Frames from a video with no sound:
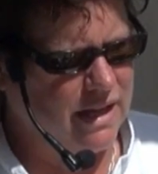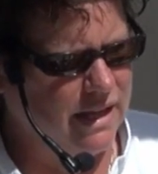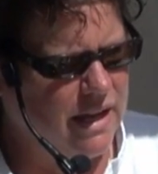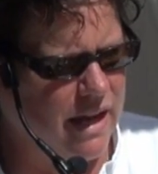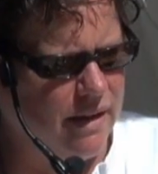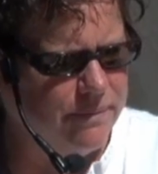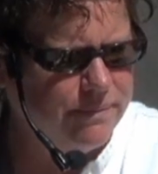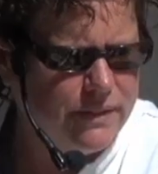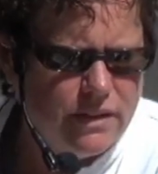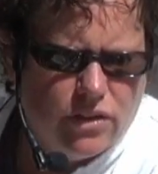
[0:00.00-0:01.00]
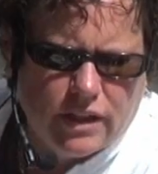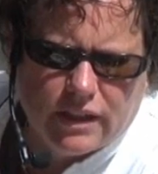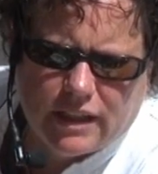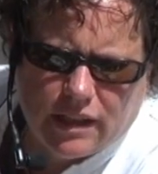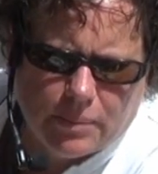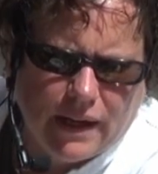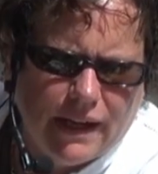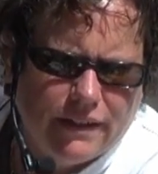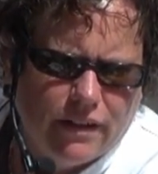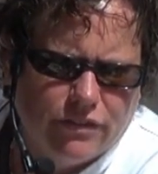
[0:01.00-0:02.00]
And you can keep
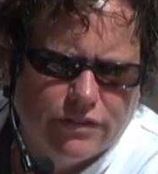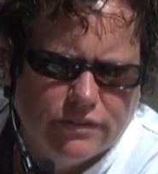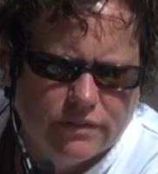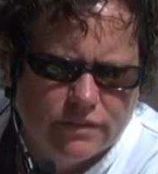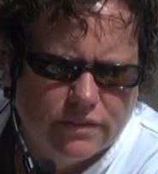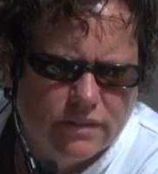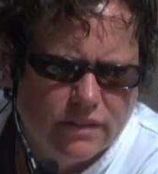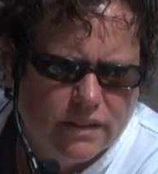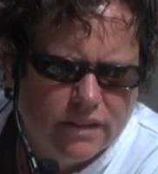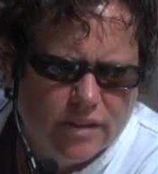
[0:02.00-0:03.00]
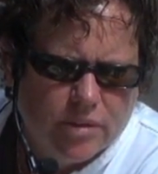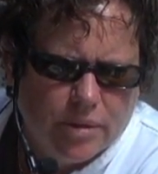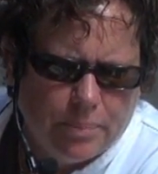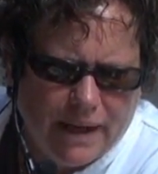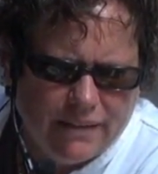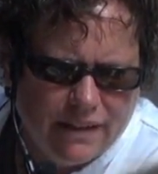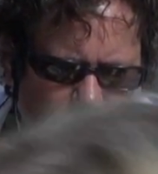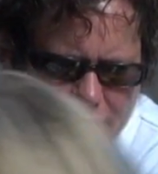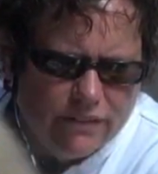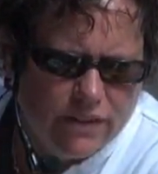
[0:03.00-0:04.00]
kind of, by the
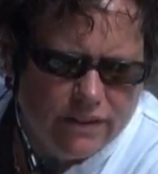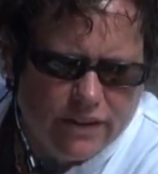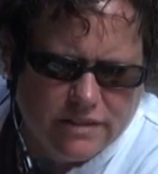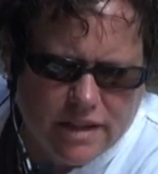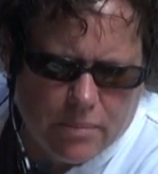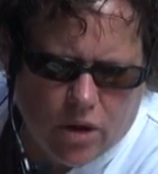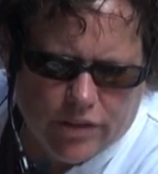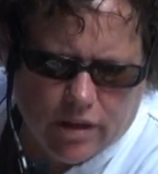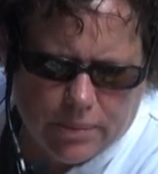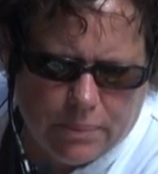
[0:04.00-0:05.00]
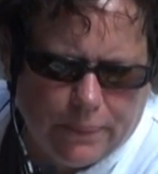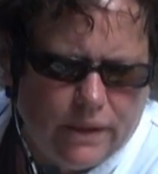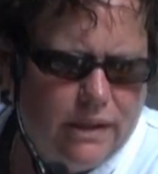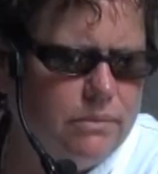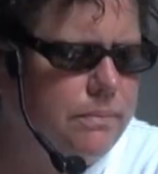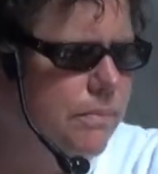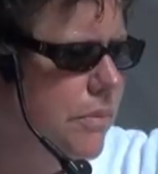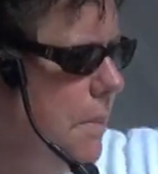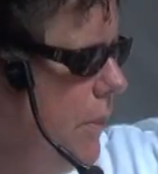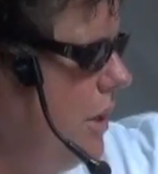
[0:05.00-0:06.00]
end of the demo, they'll be pretty
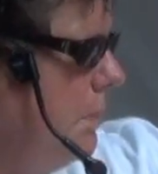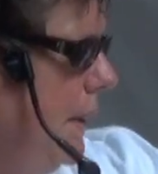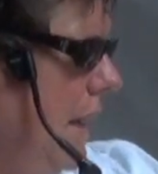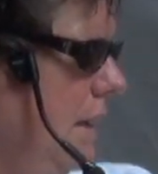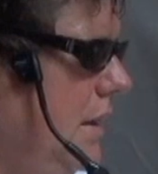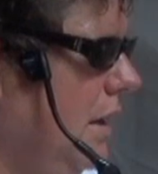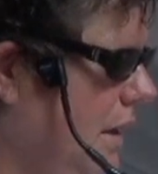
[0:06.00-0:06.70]
pink.